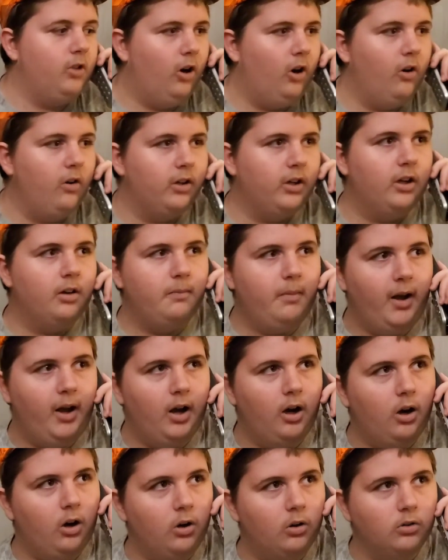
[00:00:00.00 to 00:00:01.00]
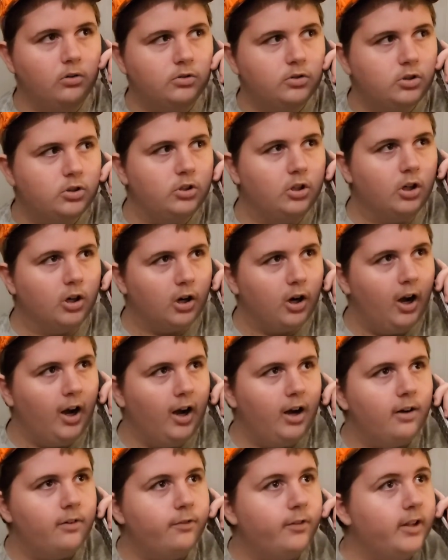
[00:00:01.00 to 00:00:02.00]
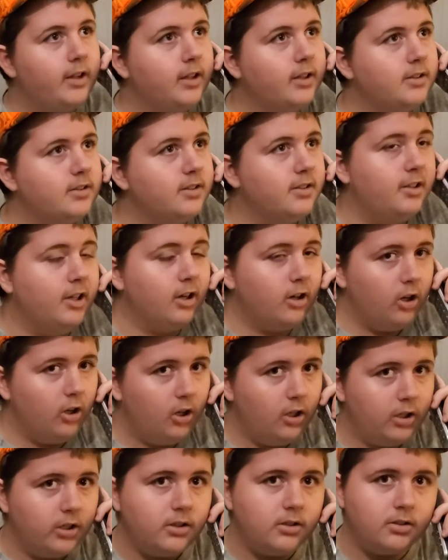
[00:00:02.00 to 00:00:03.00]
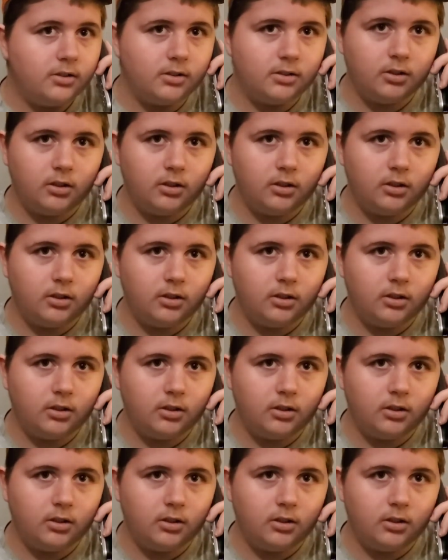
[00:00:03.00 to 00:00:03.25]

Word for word: calling about your high fence deer hunts.